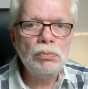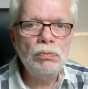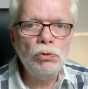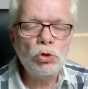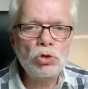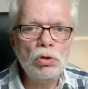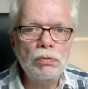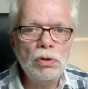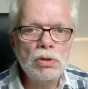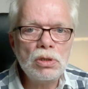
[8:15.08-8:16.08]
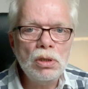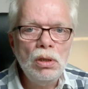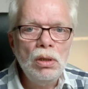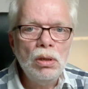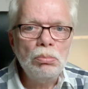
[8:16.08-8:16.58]
version of this,
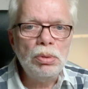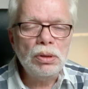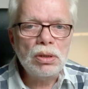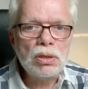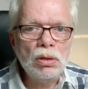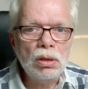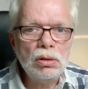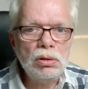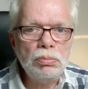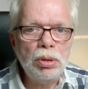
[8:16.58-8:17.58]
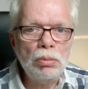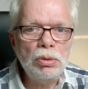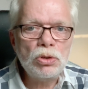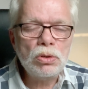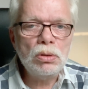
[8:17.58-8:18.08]
but it's not
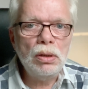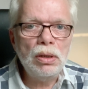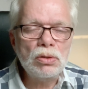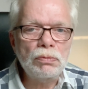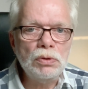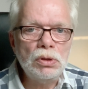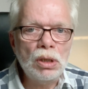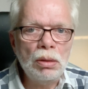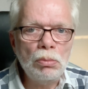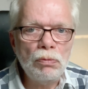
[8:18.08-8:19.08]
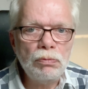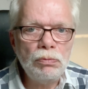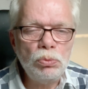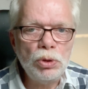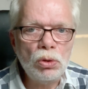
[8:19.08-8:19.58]
published as of the time of
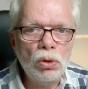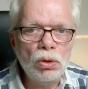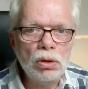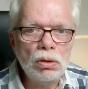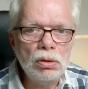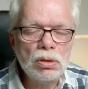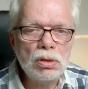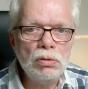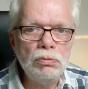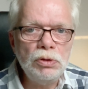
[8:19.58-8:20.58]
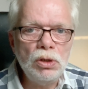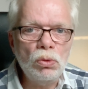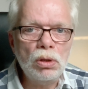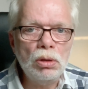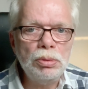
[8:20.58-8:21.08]
recording this video
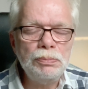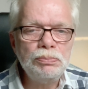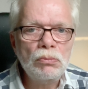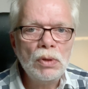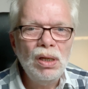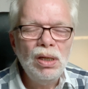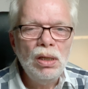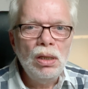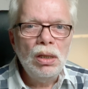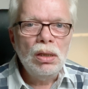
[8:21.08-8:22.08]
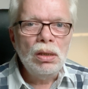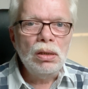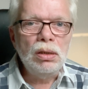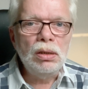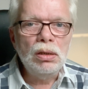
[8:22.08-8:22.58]
clip.
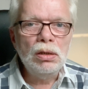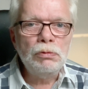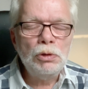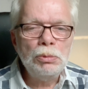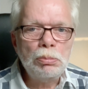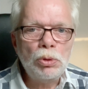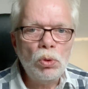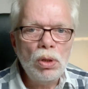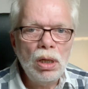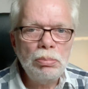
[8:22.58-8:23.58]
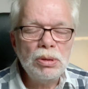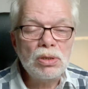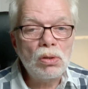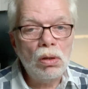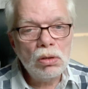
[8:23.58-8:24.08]
The Filmic Pro app
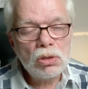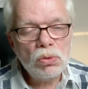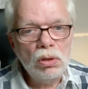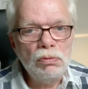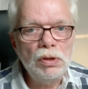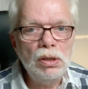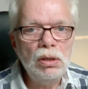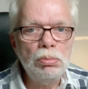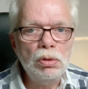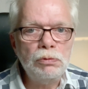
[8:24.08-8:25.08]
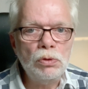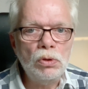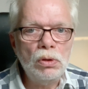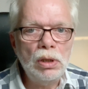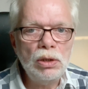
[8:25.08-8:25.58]
is also available
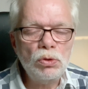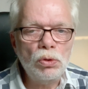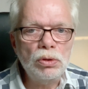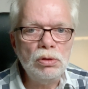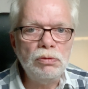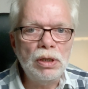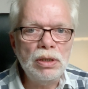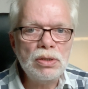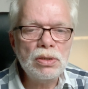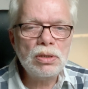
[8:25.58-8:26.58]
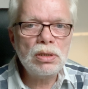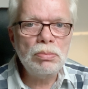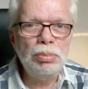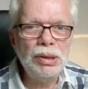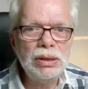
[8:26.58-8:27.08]
for Android devices,
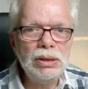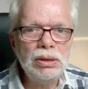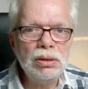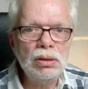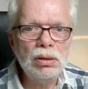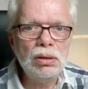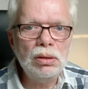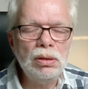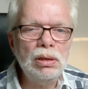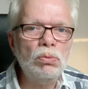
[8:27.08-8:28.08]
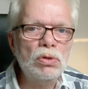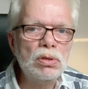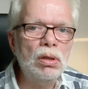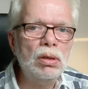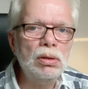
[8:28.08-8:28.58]
but that was
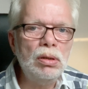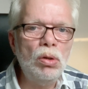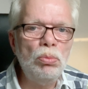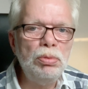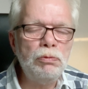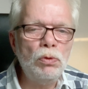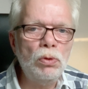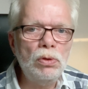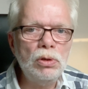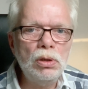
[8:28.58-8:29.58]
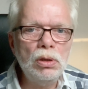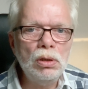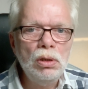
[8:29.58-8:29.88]
long ago, before the